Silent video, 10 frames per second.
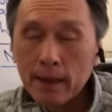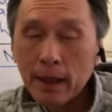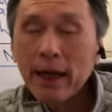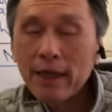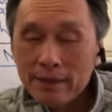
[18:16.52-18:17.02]

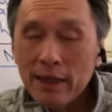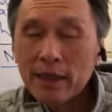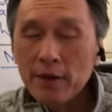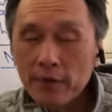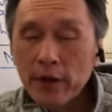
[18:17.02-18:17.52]
I get
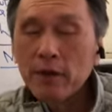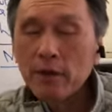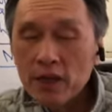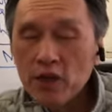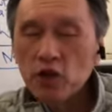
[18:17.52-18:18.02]
scientific
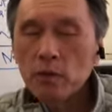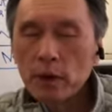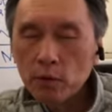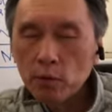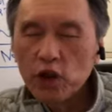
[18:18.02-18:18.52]

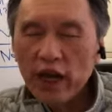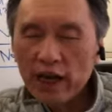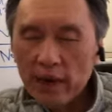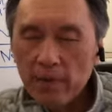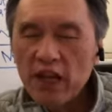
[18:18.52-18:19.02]
instrument which I
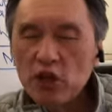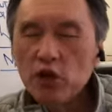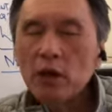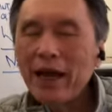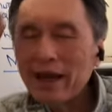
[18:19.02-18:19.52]
can
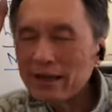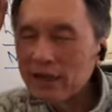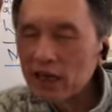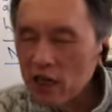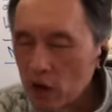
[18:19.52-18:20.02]
measure,
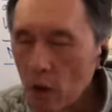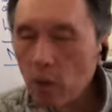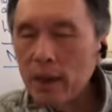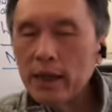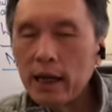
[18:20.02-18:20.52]
exactly know
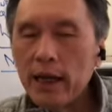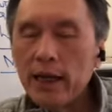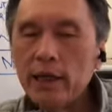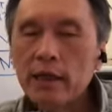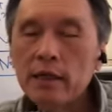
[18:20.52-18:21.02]
what the
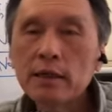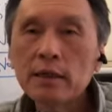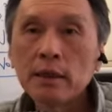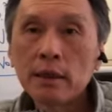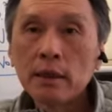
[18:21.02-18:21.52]
heck it is,
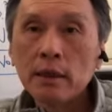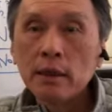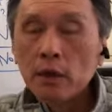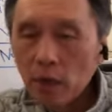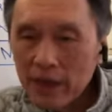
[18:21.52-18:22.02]

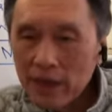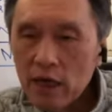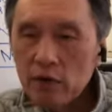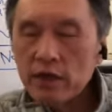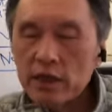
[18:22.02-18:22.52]
what
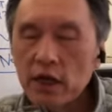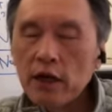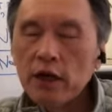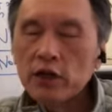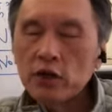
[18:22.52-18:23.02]
kind of result
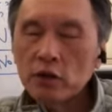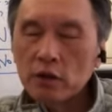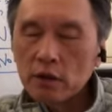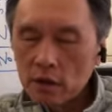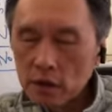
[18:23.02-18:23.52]
I should
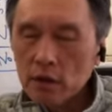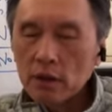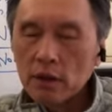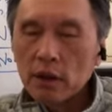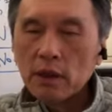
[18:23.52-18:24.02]

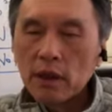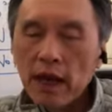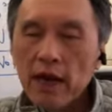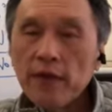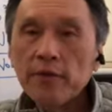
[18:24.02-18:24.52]

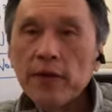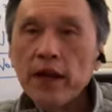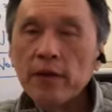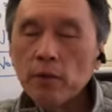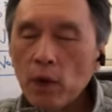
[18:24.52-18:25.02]
have,
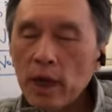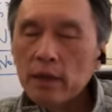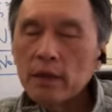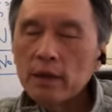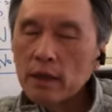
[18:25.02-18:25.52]
and
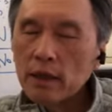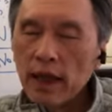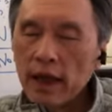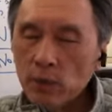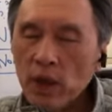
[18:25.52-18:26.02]

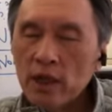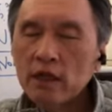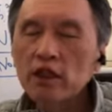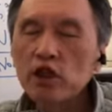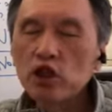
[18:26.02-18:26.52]
at what
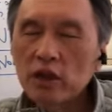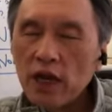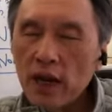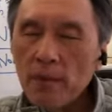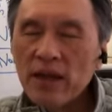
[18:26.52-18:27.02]
condition
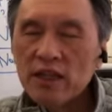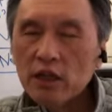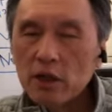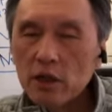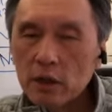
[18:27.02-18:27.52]
I must
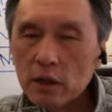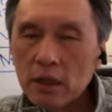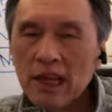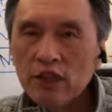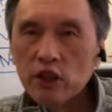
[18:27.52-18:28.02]
not
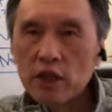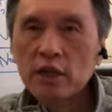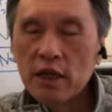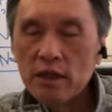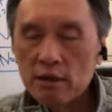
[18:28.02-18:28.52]
touch this
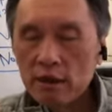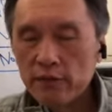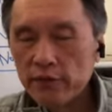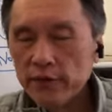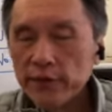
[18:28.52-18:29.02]
kind of stuff.